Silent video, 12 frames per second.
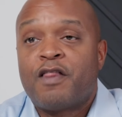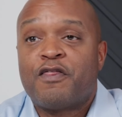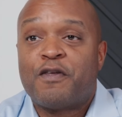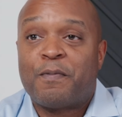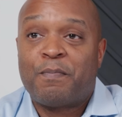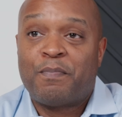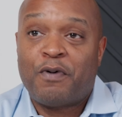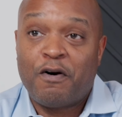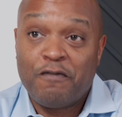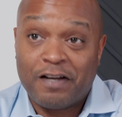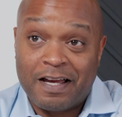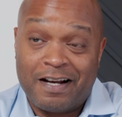The
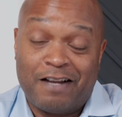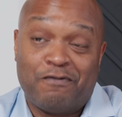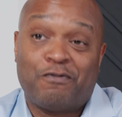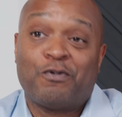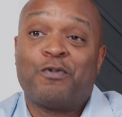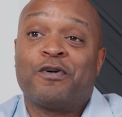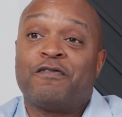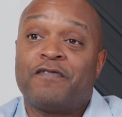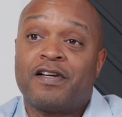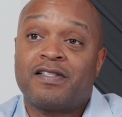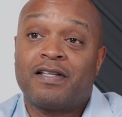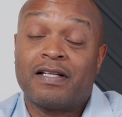perfect candidate for Rule 1
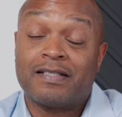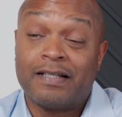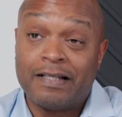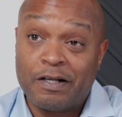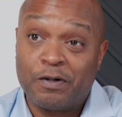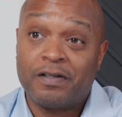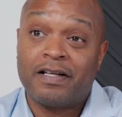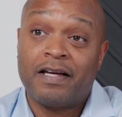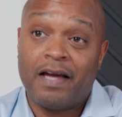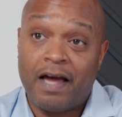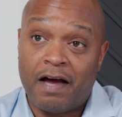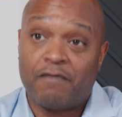investing is
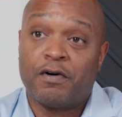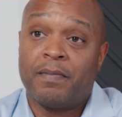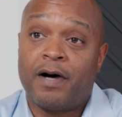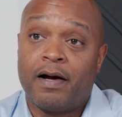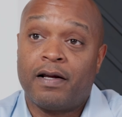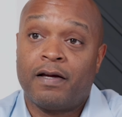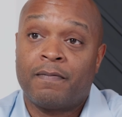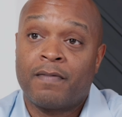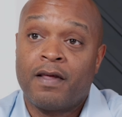literally everybody.